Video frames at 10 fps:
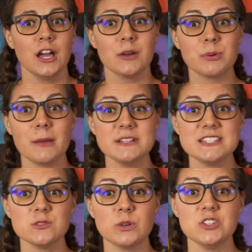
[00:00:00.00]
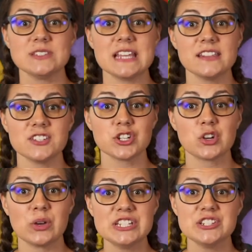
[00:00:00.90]
A promise is when you say that you're
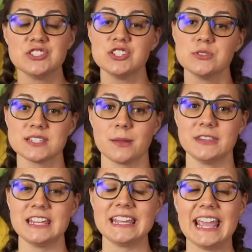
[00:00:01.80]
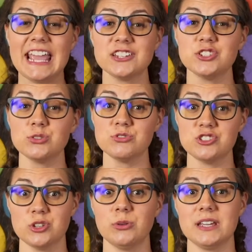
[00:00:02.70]
going to do something and you
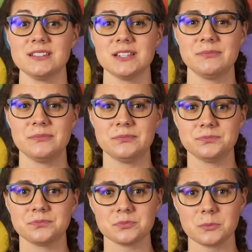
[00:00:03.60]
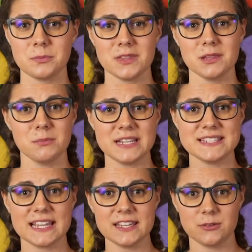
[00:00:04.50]
do it. My
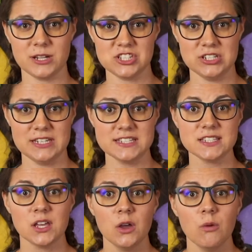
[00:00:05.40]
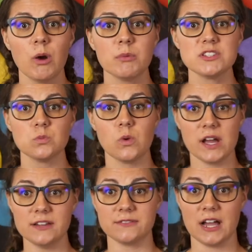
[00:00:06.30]
second question is, what was
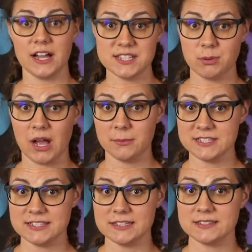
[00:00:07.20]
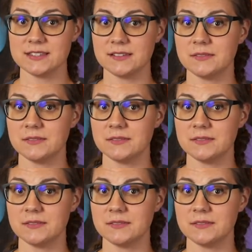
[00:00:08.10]
one of God's promises?